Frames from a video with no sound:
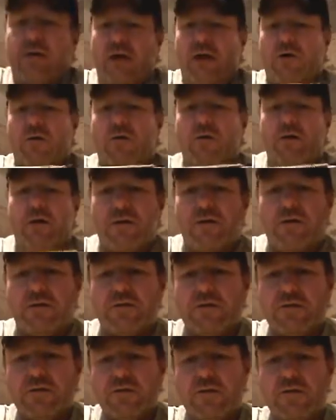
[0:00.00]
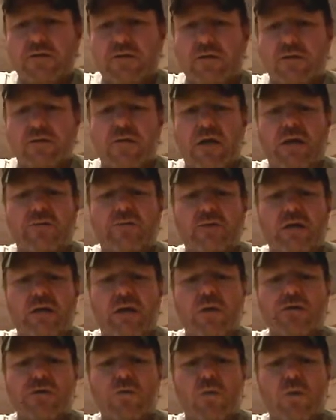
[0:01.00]
area so that the safety
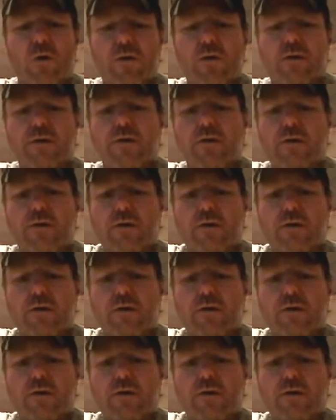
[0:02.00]
does work.